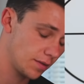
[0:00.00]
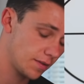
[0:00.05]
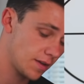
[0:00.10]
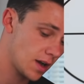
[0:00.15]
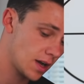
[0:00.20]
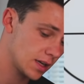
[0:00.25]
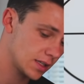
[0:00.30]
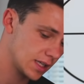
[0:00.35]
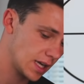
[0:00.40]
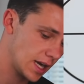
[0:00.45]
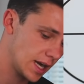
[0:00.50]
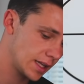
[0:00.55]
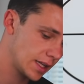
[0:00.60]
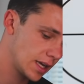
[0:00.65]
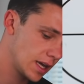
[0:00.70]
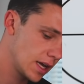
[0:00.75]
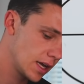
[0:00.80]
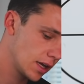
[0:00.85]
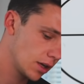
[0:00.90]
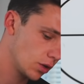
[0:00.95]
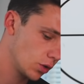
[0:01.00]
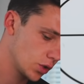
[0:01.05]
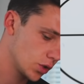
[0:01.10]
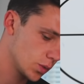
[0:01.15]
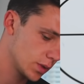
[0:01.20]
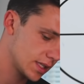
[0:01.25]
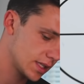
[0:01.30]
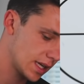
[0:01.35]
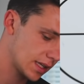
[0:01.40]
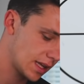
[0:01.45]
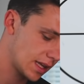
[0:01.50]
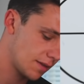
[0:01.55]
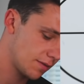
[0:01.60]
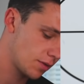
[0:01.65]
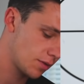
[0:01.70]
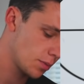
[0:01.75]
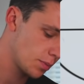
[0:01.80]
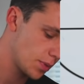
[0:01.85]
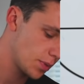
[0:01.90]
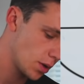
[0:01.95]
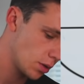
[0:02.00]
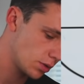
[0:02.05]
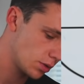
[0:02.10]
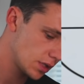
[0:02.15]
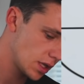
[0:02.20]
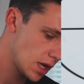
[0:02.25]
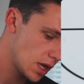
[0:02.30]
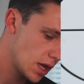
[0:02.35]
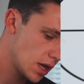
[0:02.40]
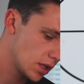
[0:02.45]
far side can look to attack that front post.